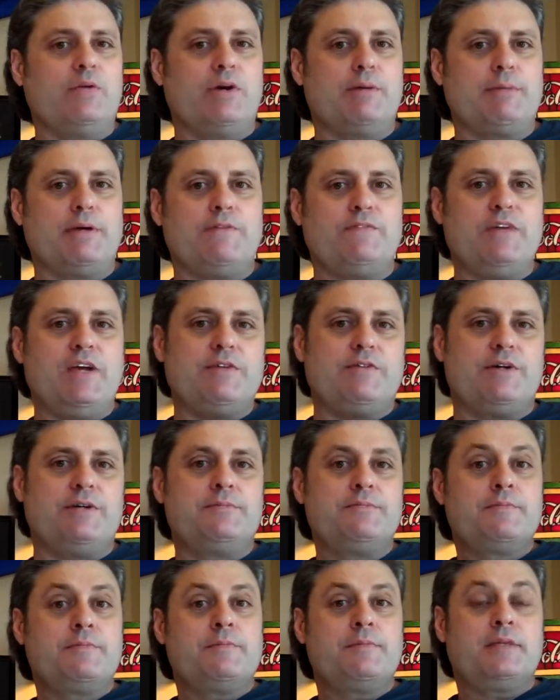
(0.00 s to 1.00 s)
one of my
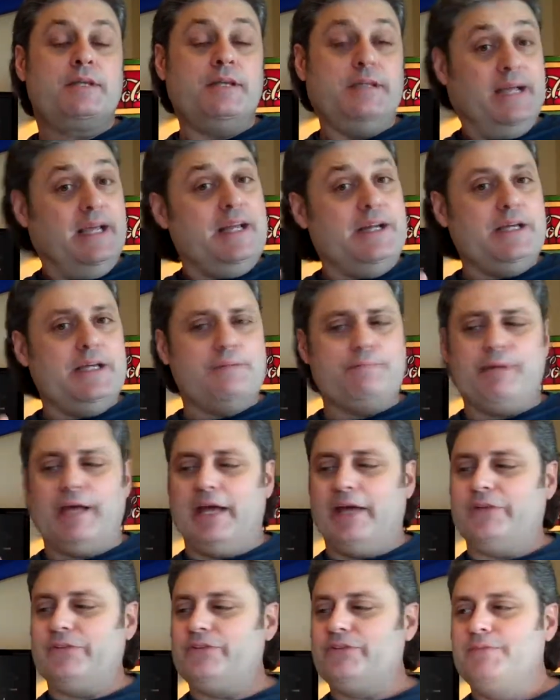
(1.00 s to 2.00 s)
favorite Canadian
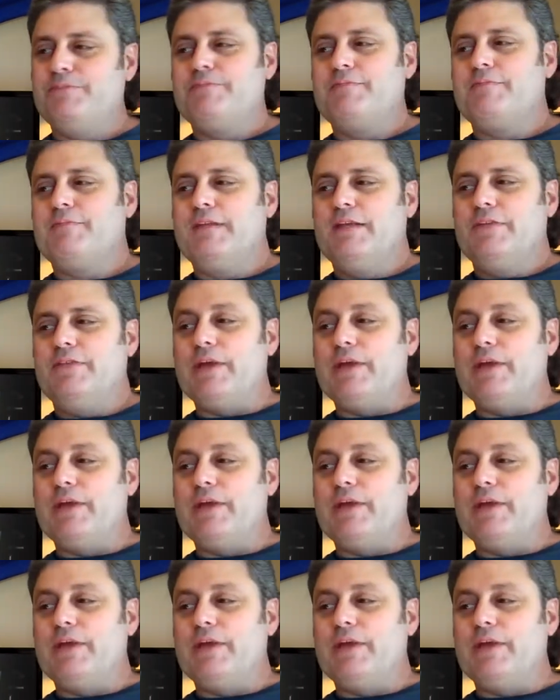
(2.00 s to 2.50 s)
bands,